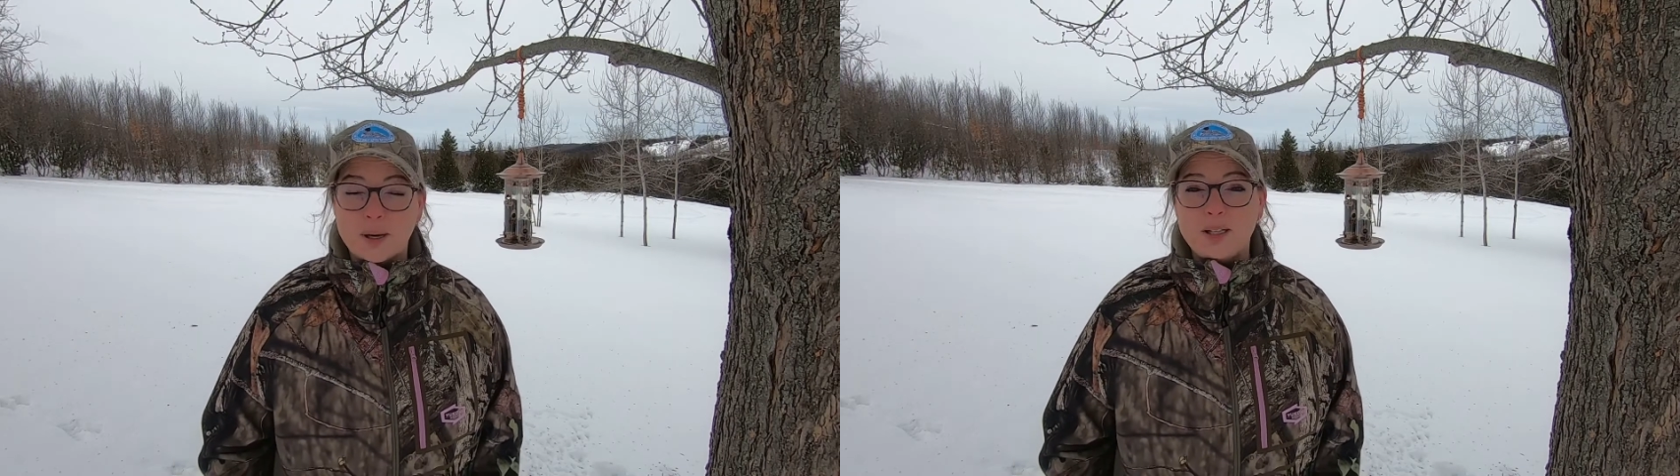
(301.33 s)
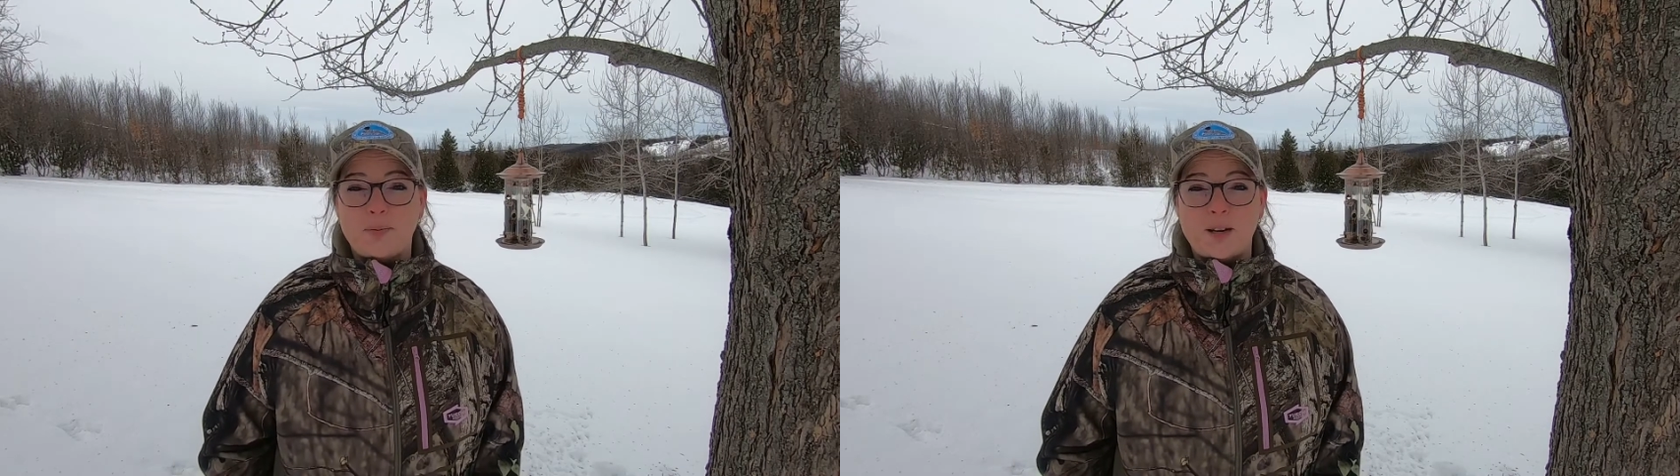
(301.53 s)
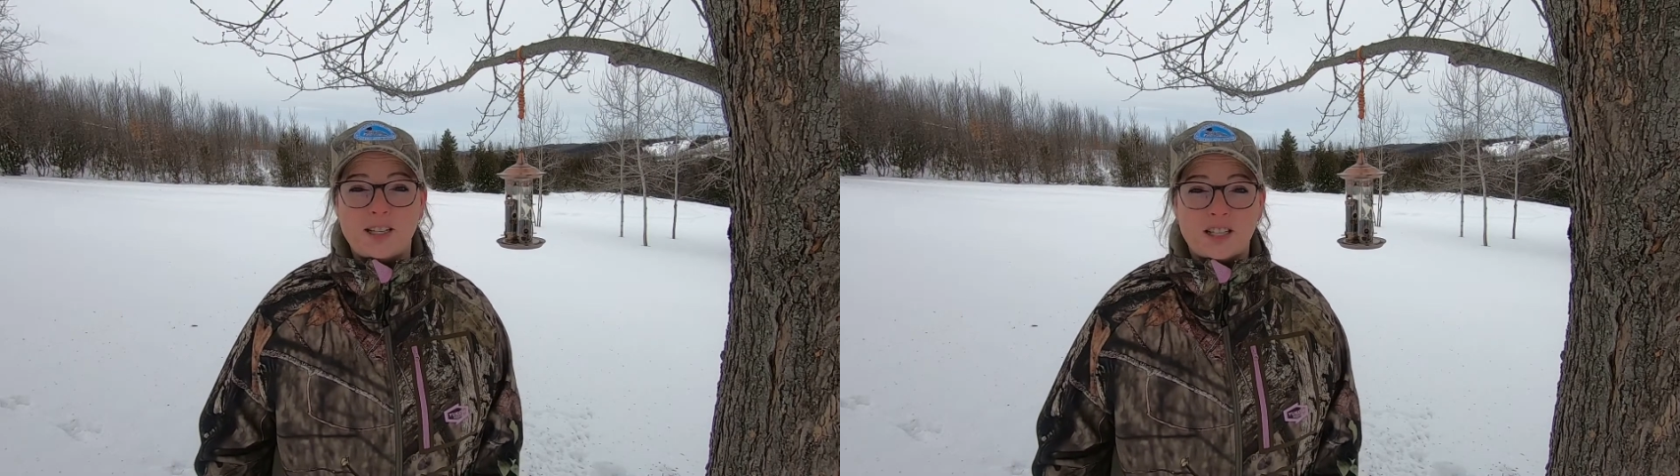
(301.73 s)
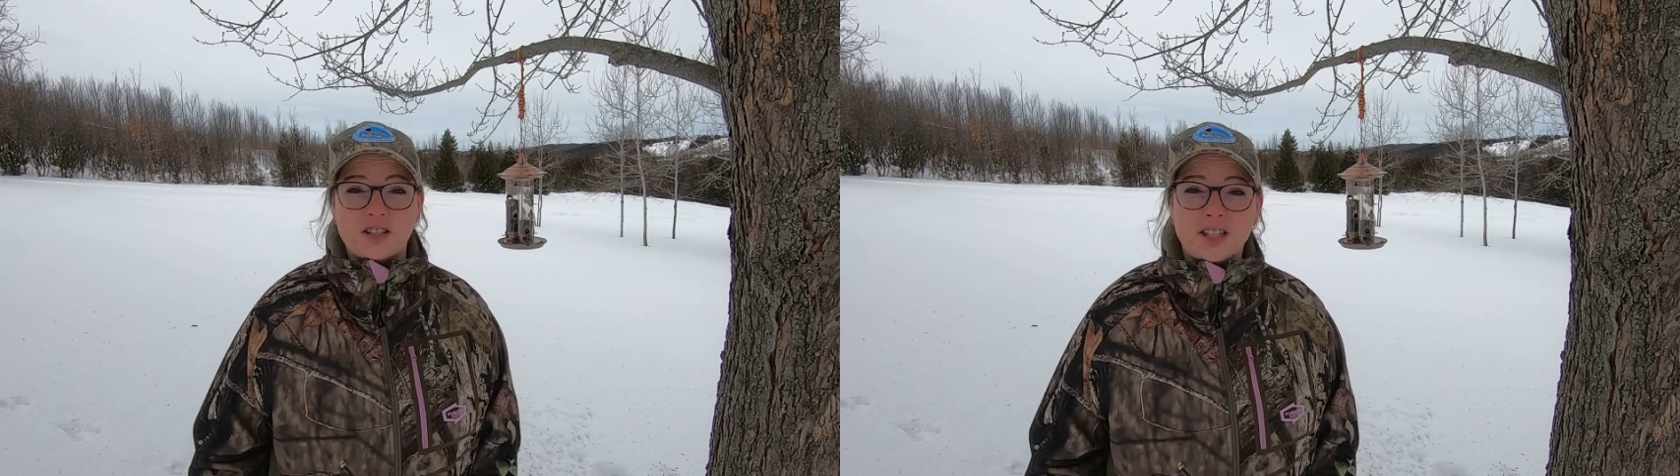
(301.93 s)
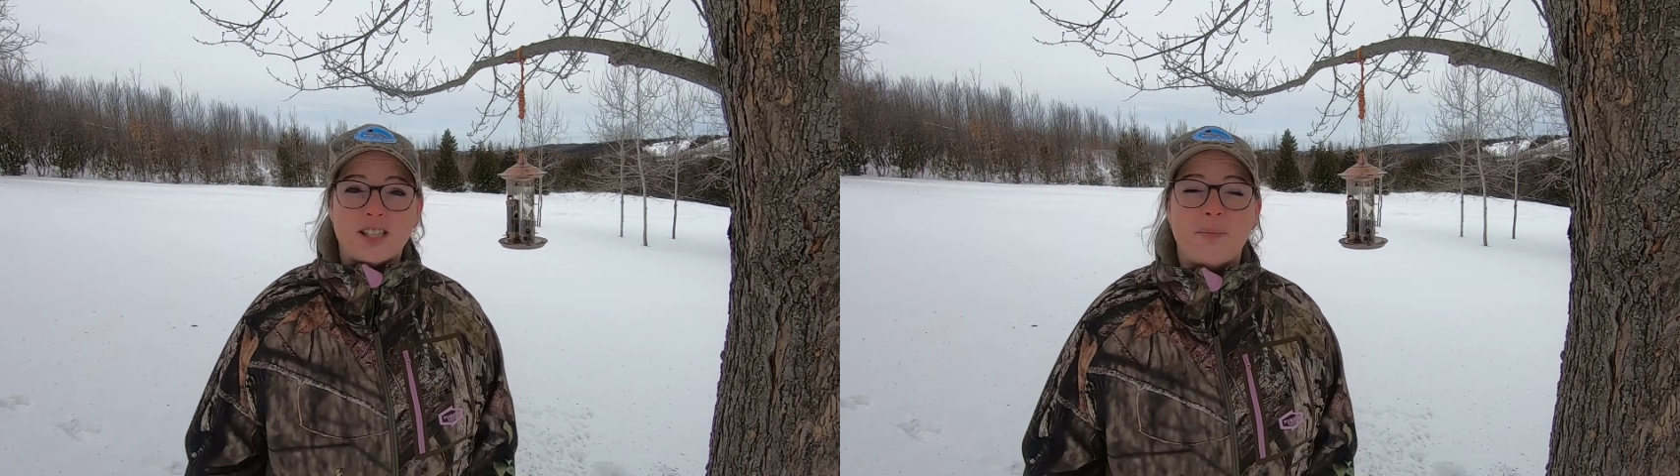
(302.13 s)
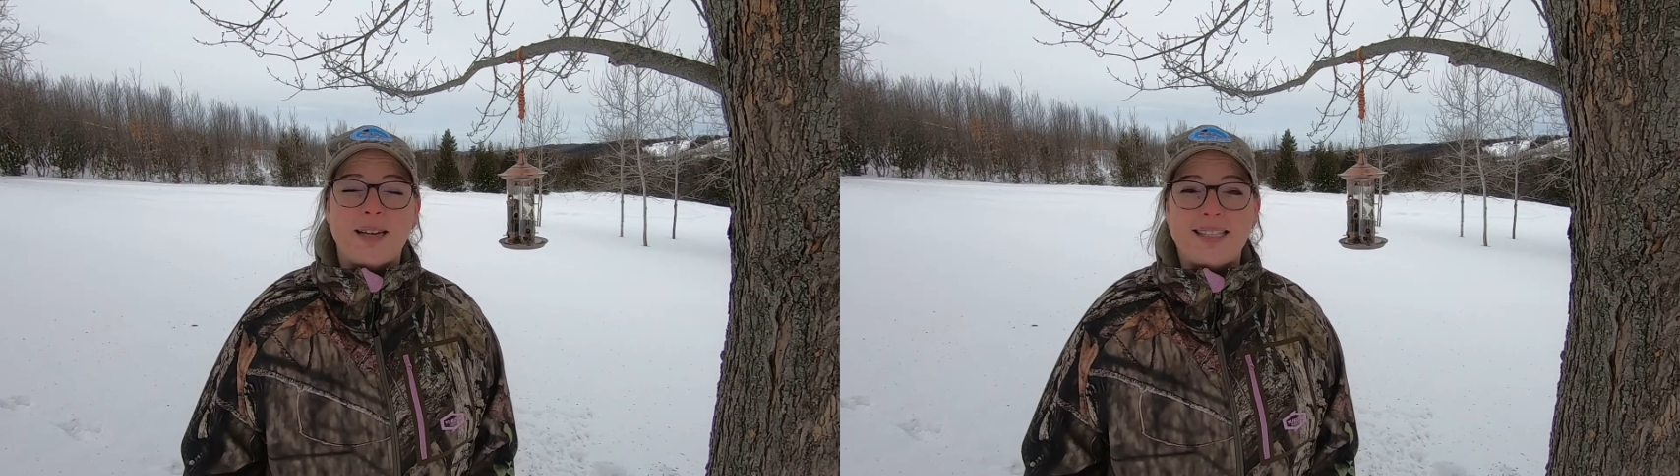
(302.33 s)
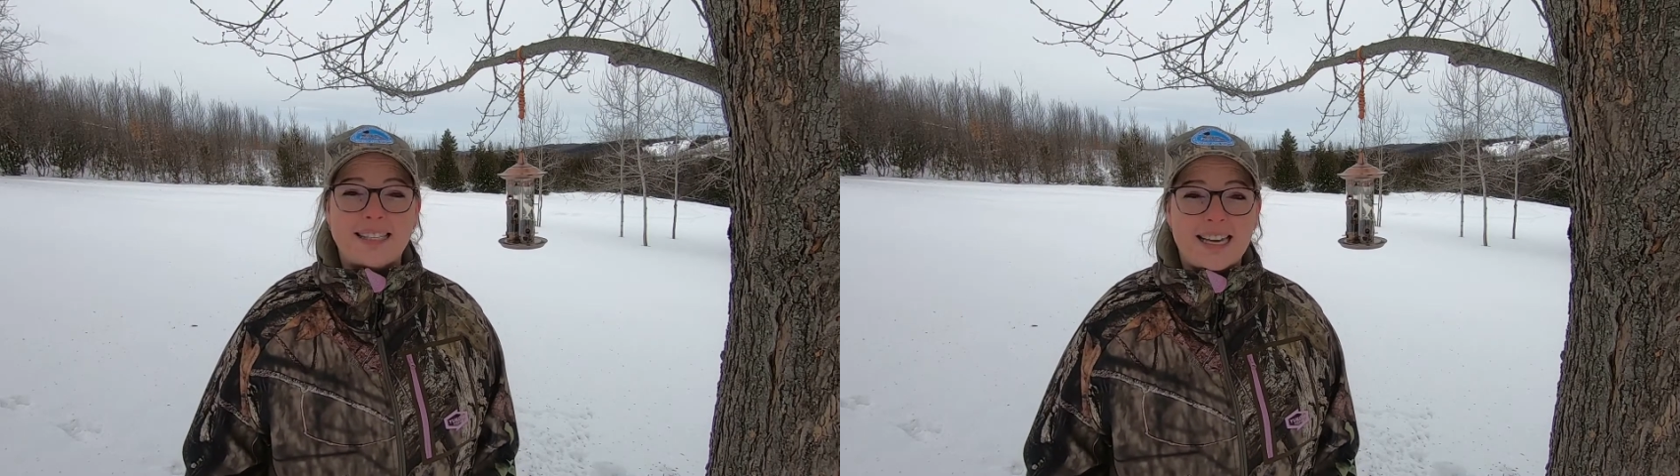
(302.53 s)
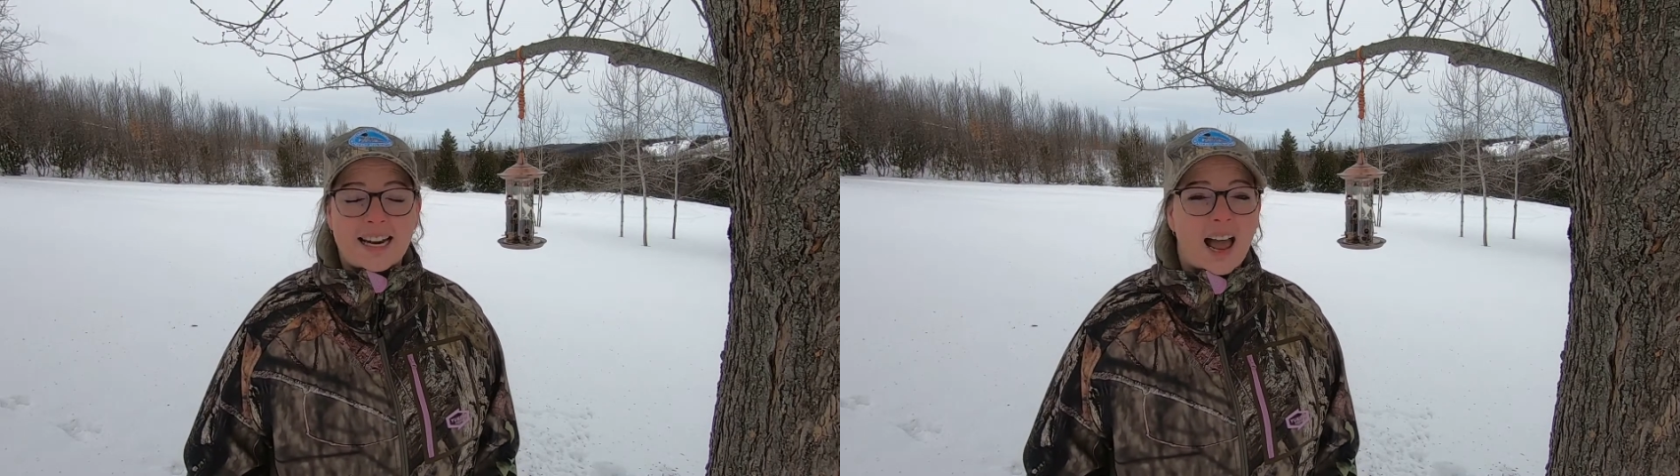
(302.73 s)
bird species you just might
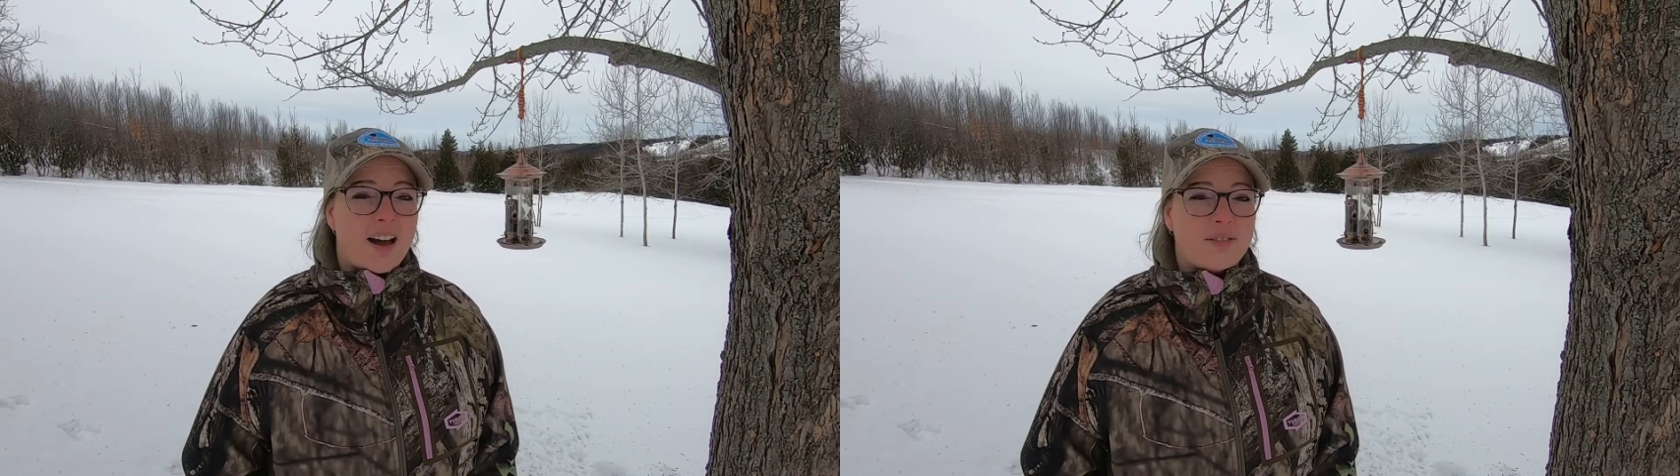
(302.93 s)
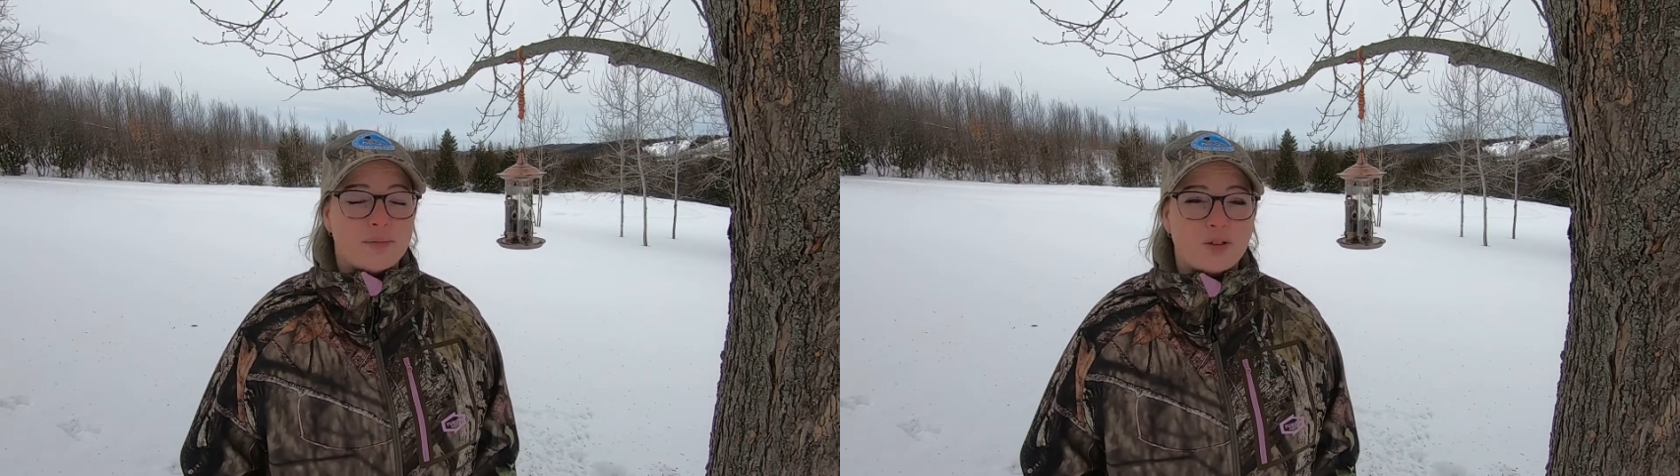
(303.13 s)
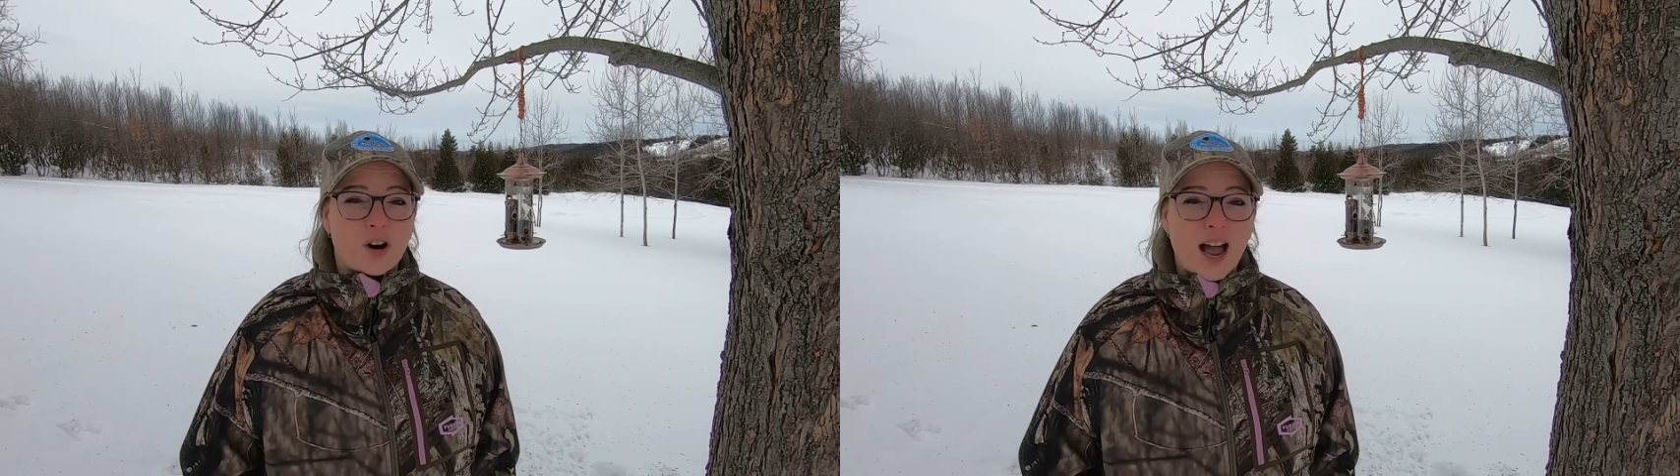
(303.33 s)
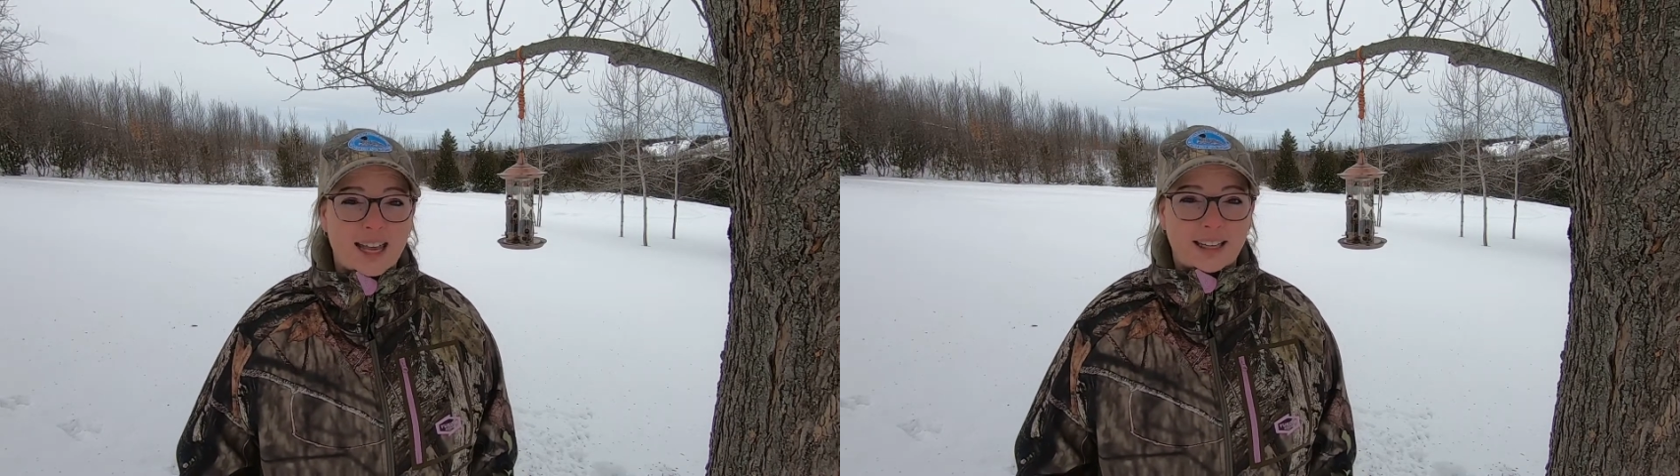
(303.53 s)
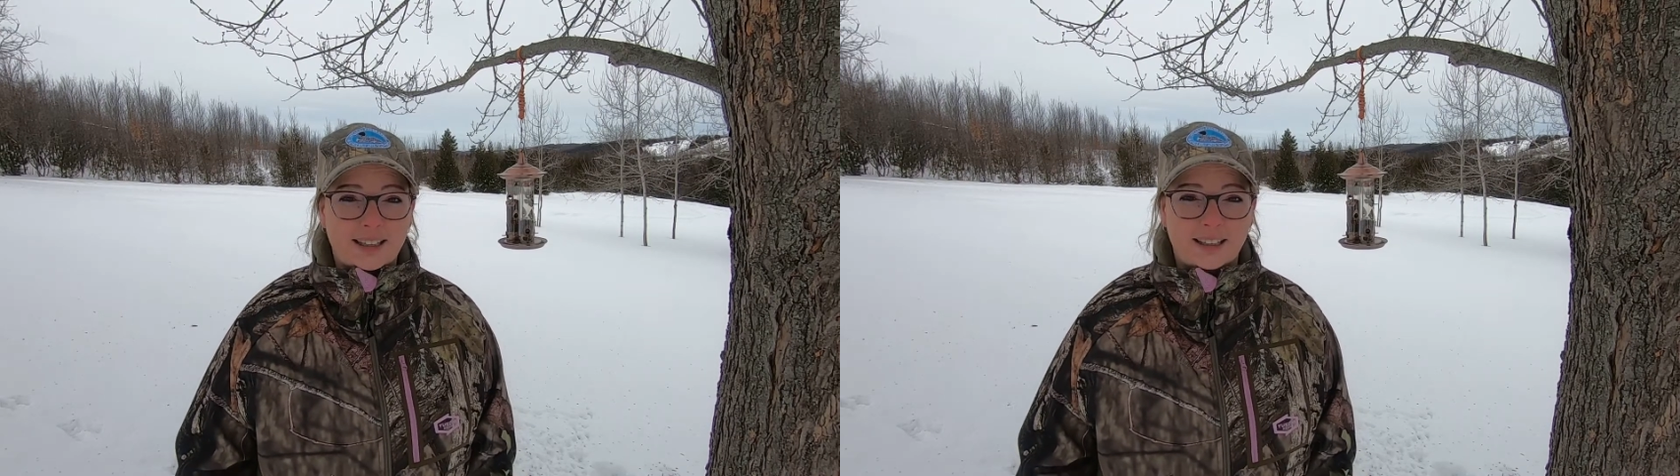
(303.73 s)
see and have them try it.